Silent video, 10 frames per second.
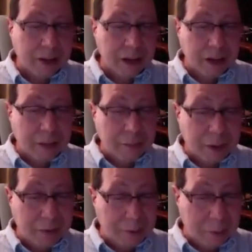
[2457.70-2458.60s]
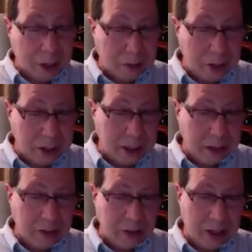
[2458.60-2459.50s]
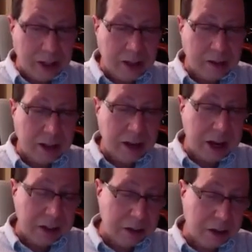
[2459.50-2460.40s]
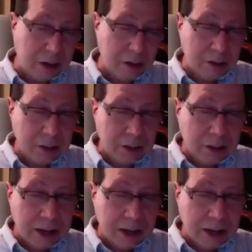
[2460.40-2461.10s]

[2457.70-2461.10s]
Okay, but what's really interesting is that I can go